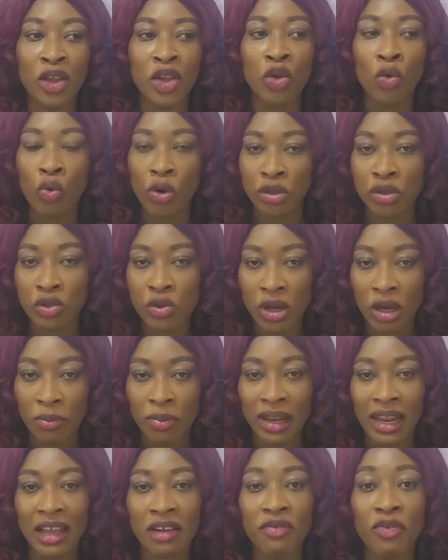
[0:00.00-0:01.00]
you want to
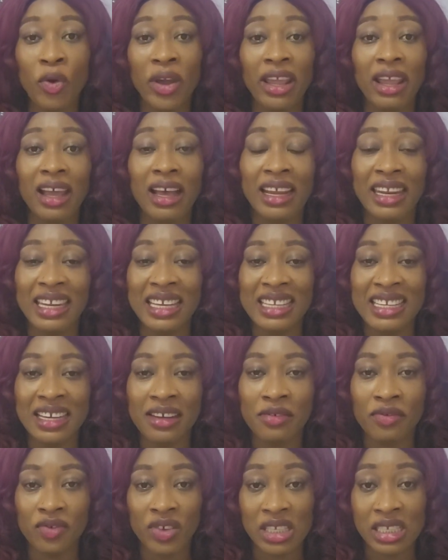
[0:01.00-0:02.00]
apply for a
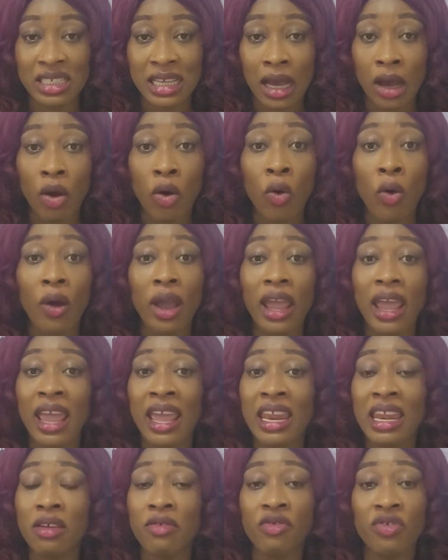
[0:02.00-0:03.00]
Canadian visa or
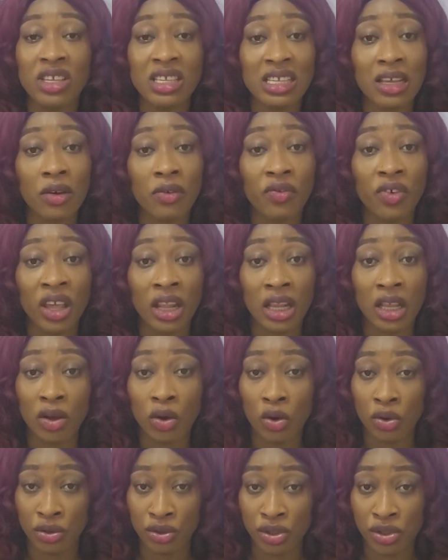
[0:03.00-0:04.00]
any visa of any
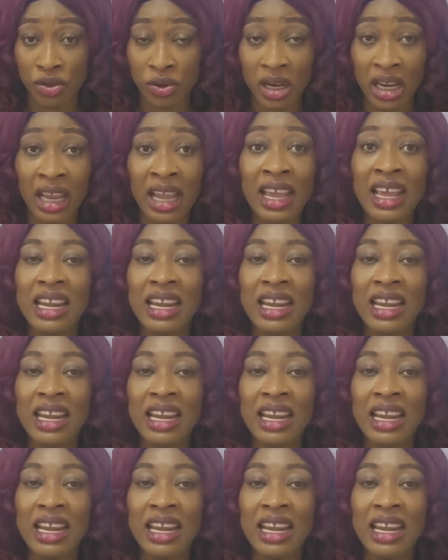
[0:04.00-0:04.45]
country,